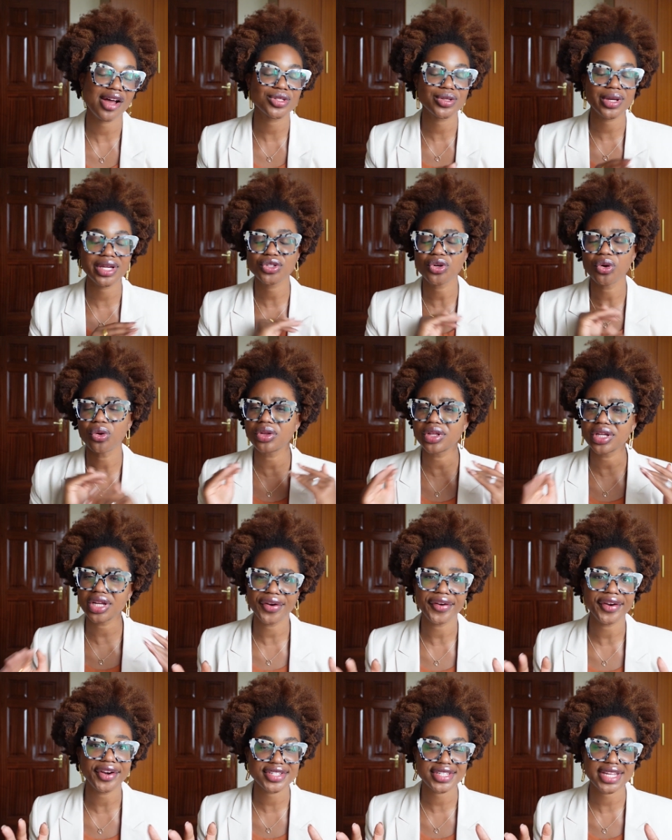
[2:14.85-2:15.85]
So I totally
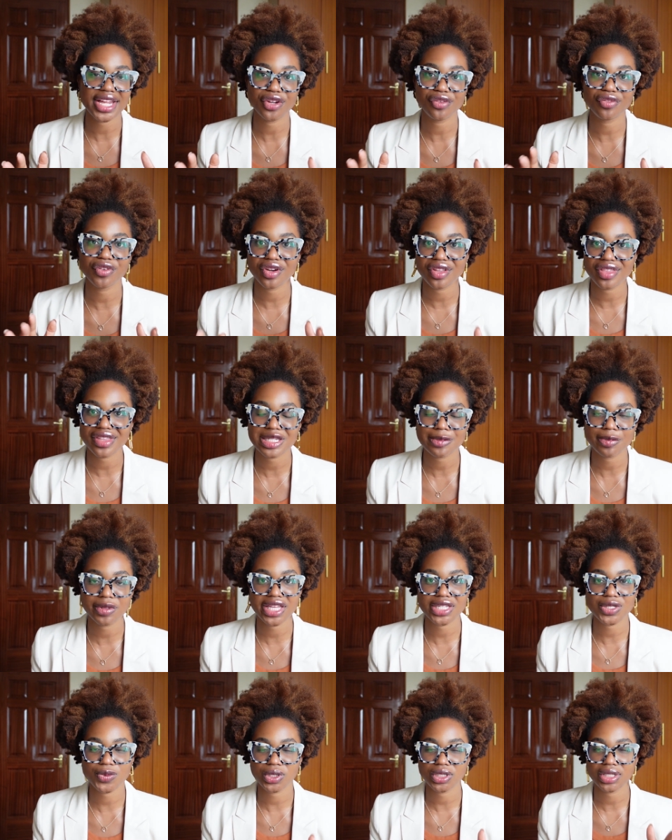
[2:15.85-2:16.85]
understand if you're in this
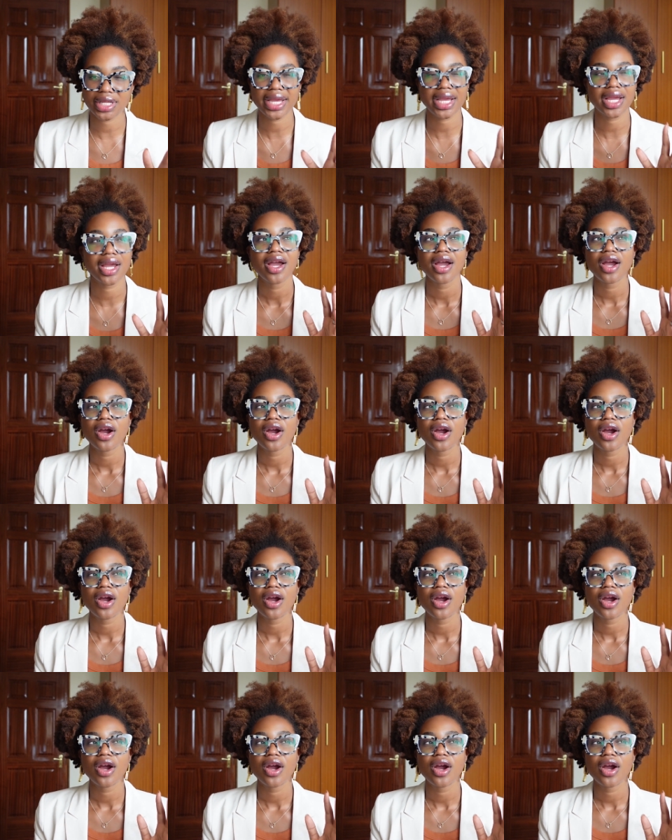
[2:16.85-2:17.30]
place where like,